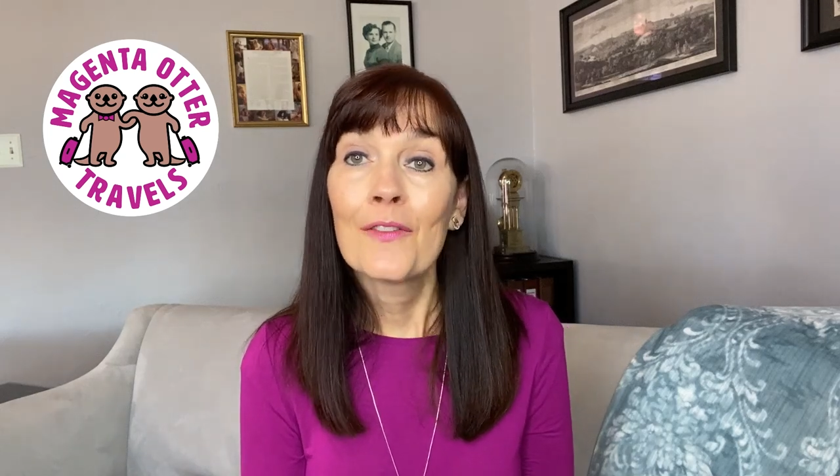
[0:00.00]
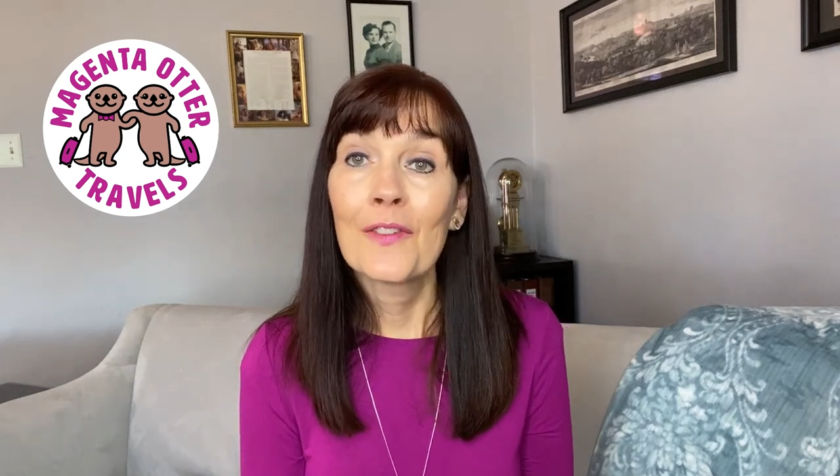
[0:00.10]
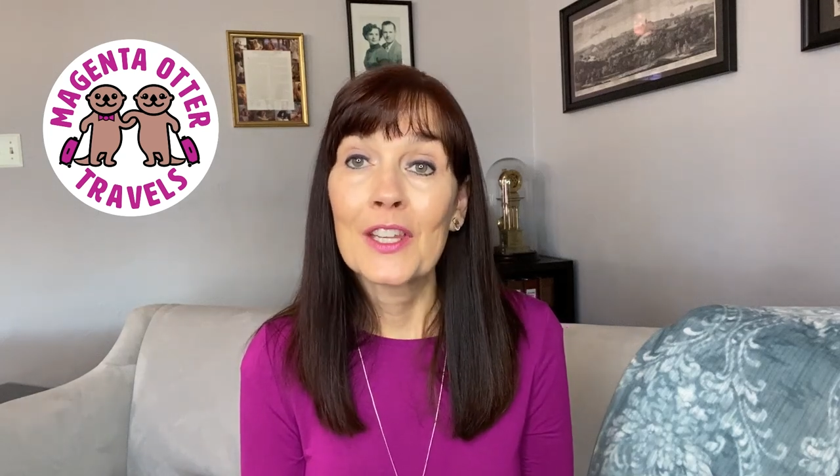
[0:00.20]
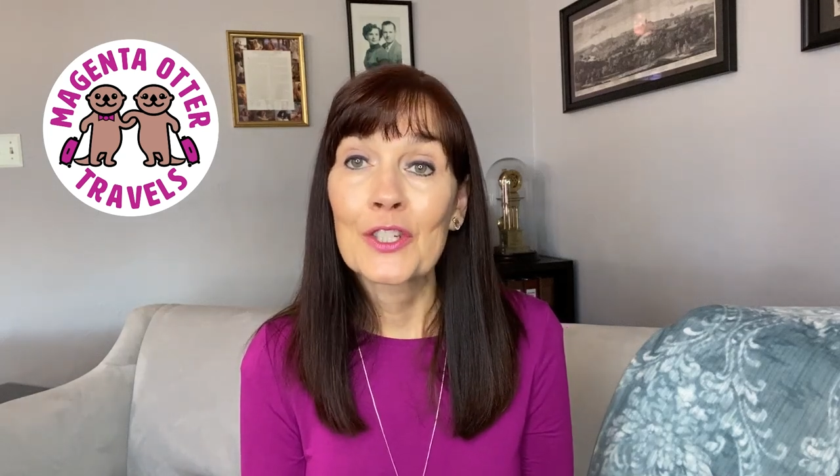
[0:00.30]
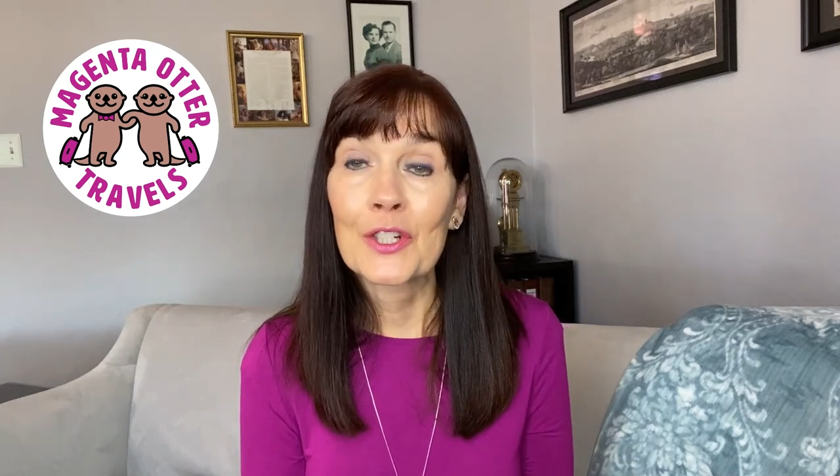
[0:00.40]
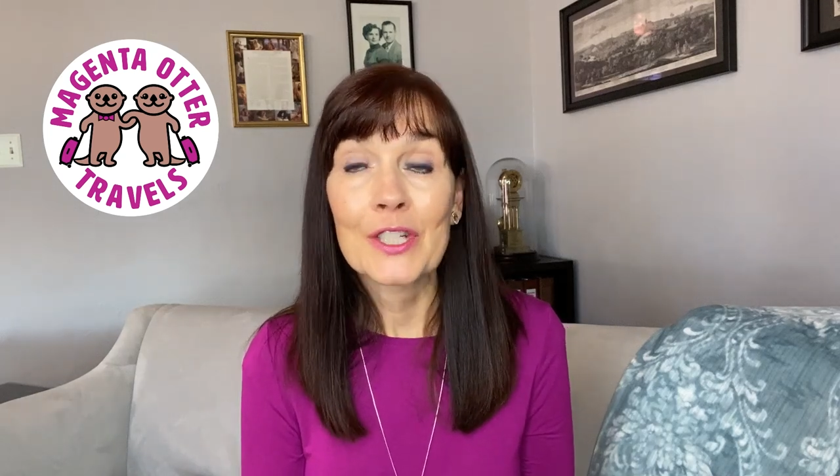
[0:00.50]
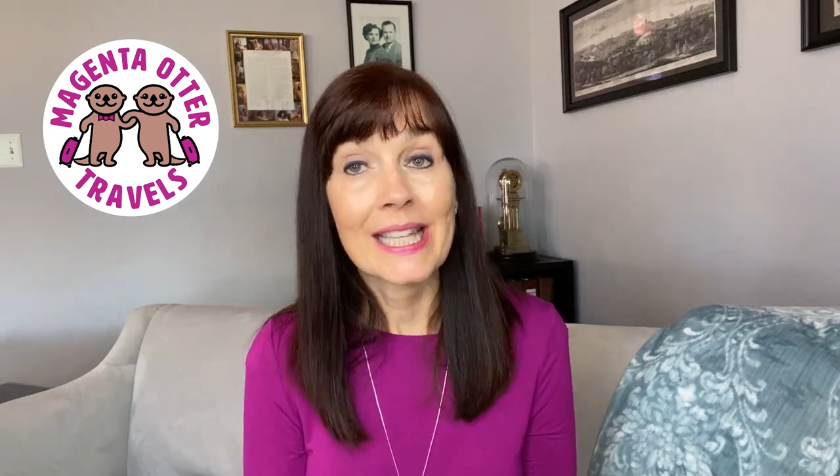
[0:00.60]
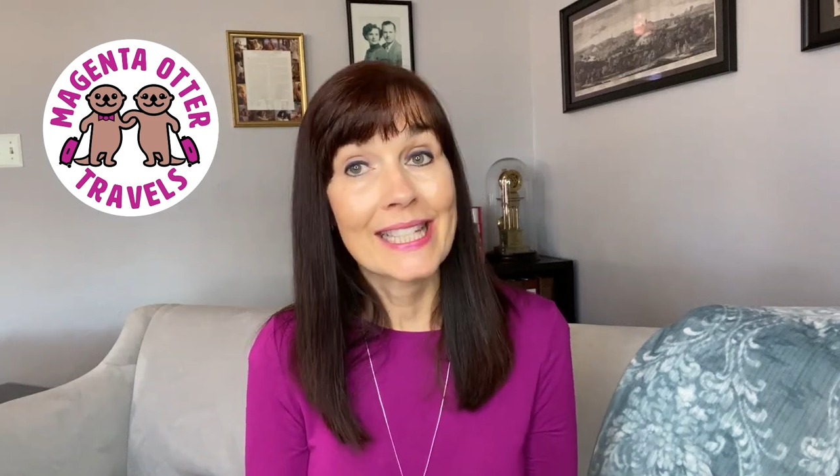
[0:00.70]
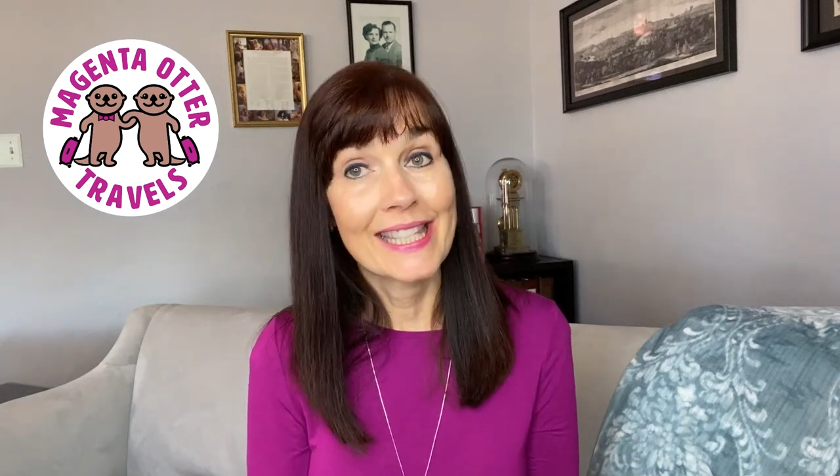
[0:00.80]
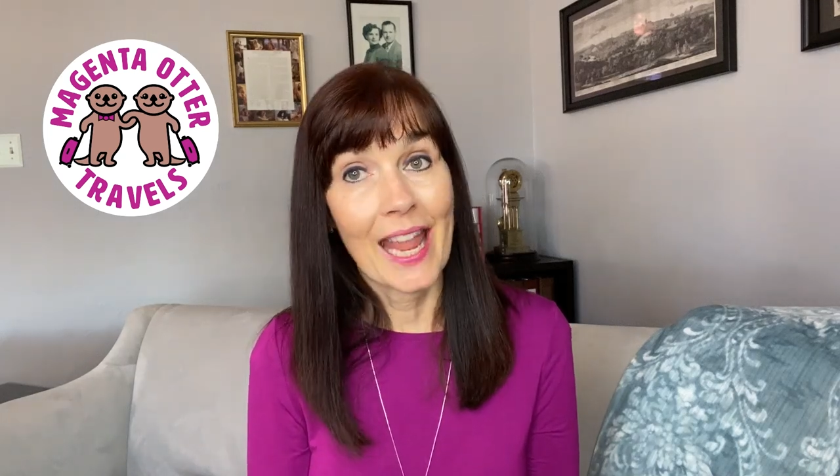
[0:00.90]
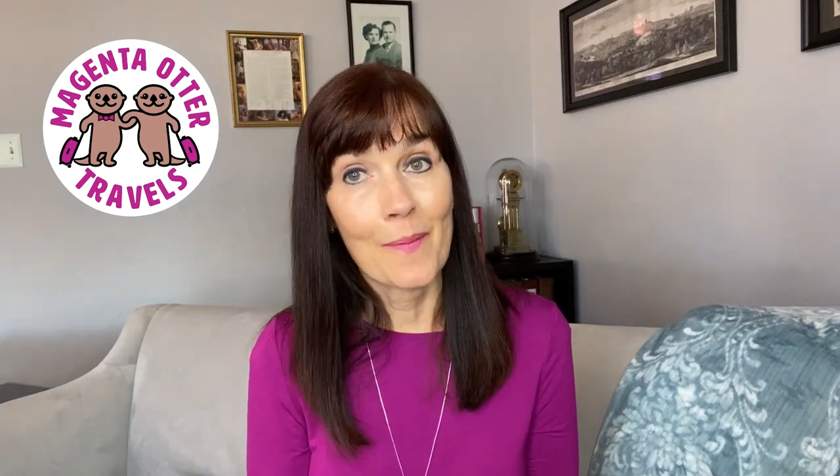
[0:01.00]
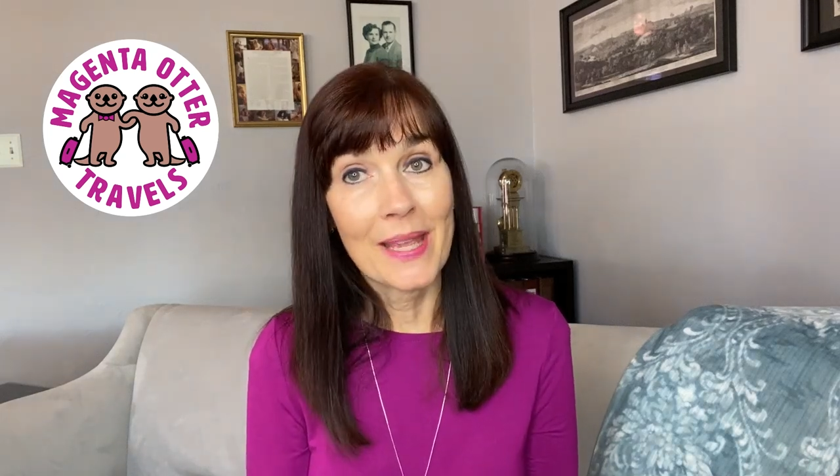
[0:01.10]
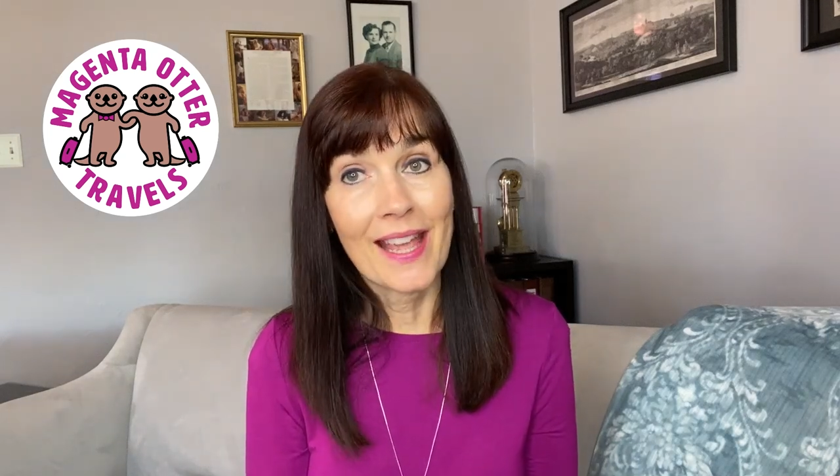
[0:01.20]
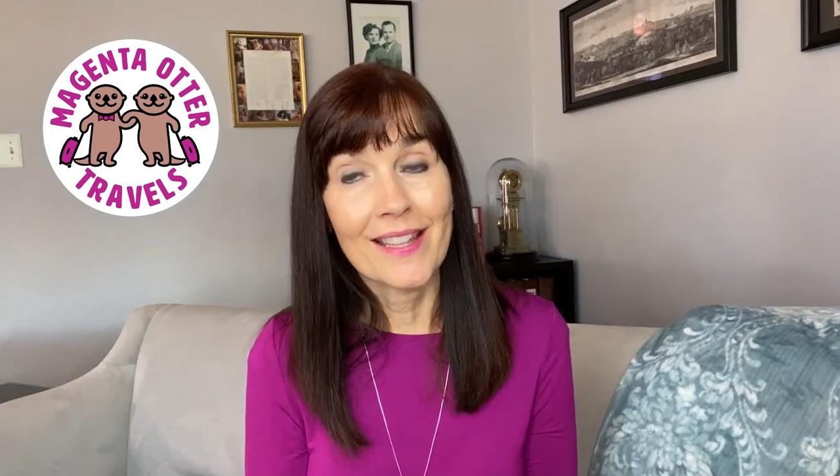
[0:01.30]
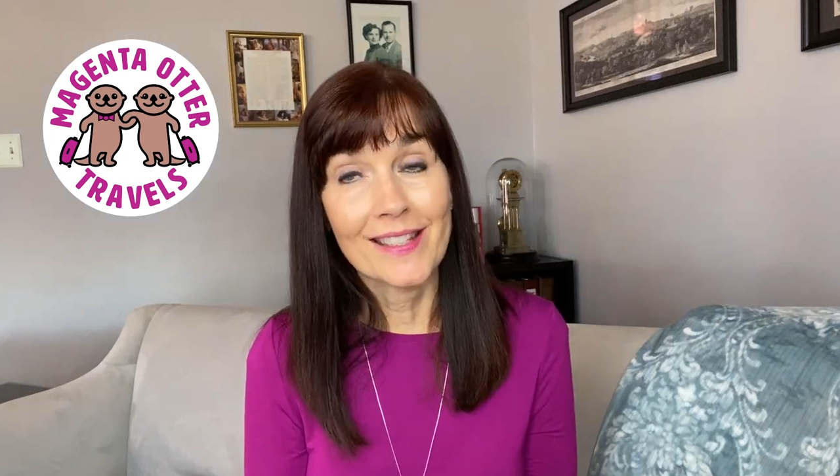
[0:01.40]
features
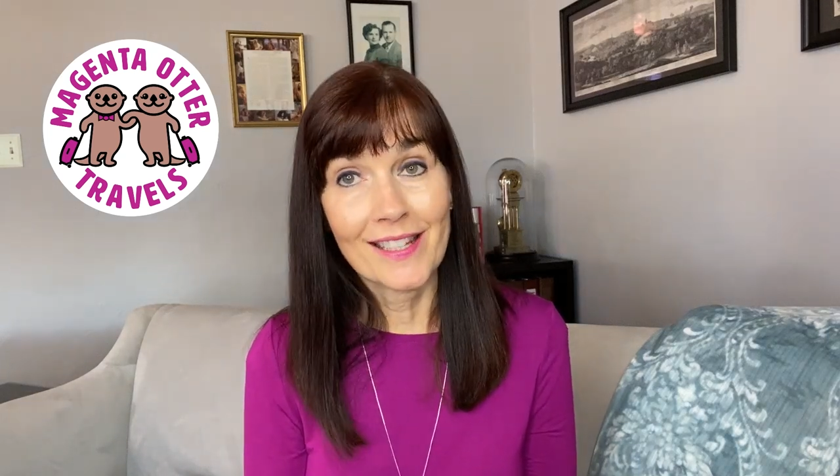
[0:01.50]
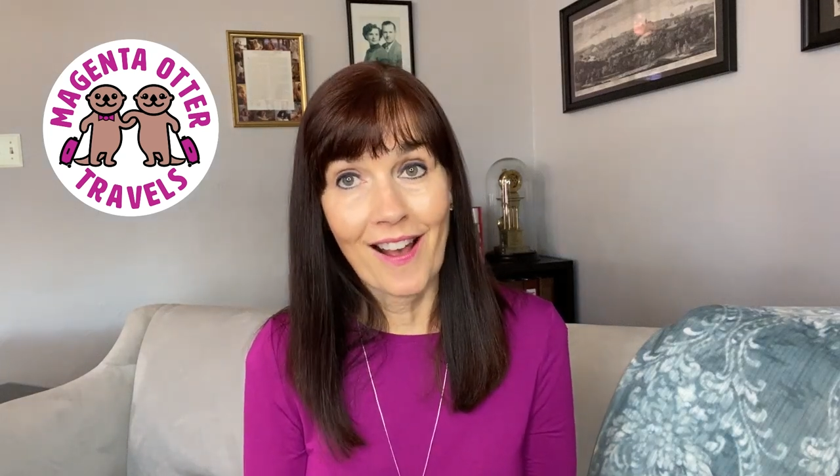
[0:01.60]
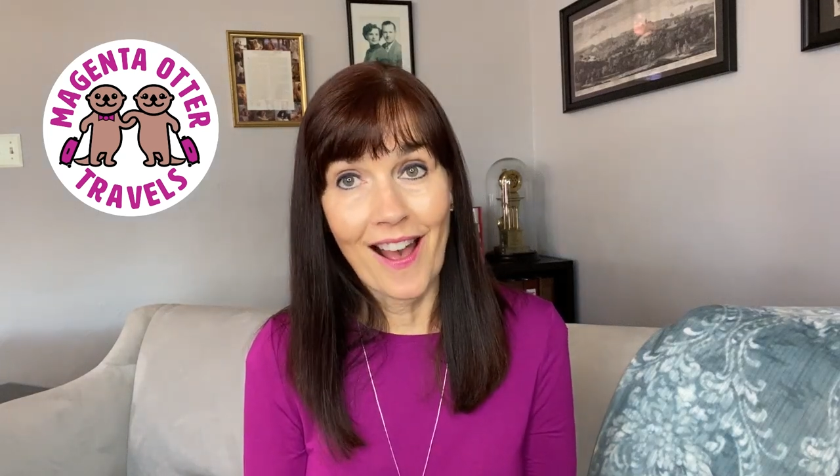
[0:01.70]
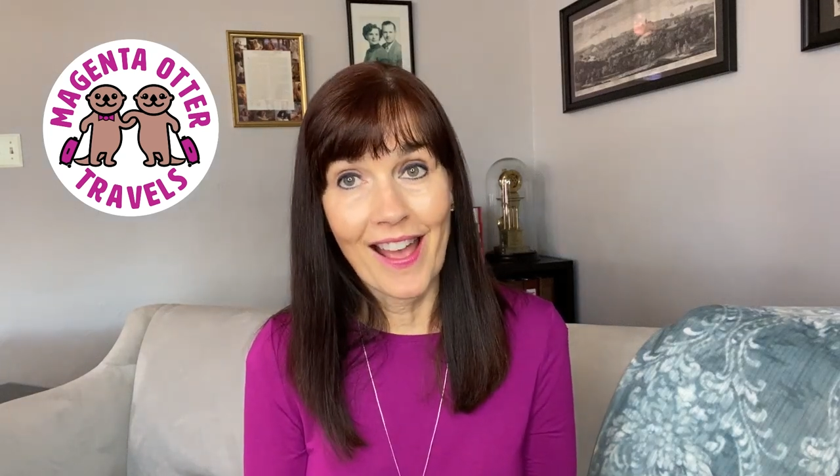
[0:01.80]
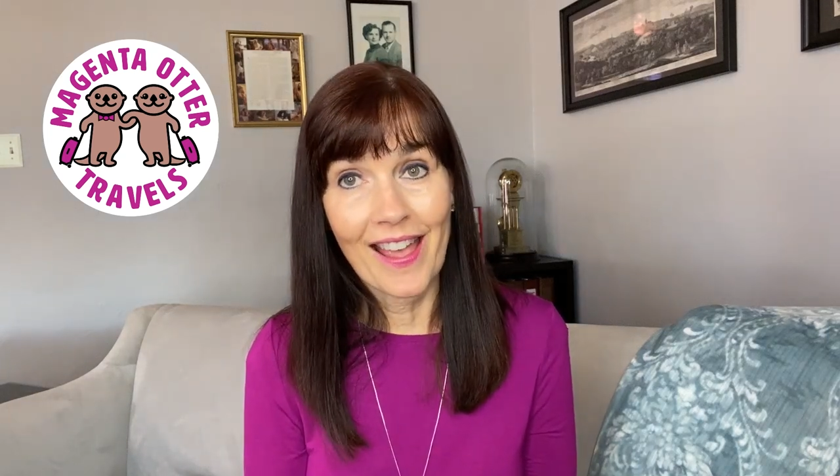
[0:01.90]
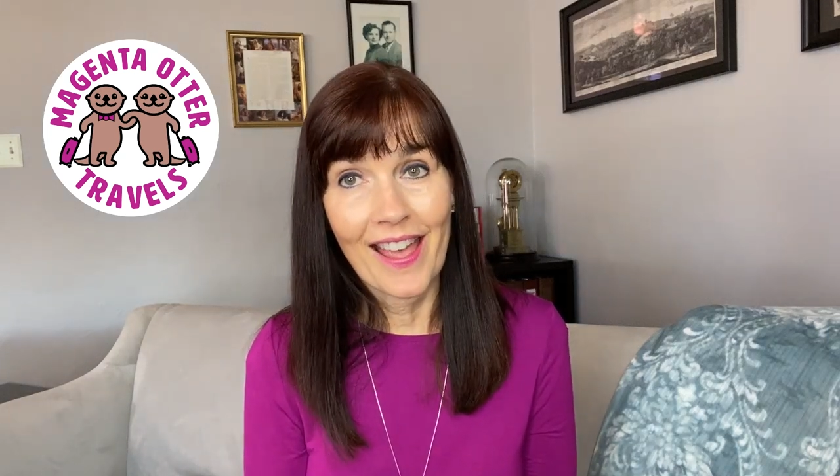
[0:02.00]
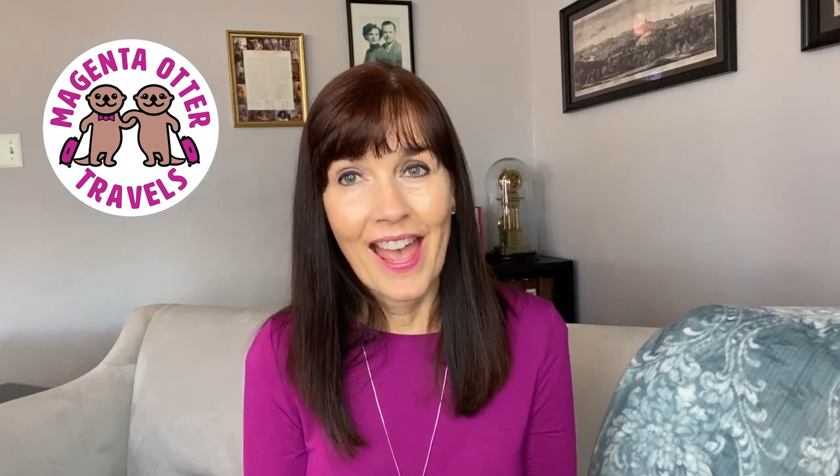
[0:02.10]
Sammy and Skye,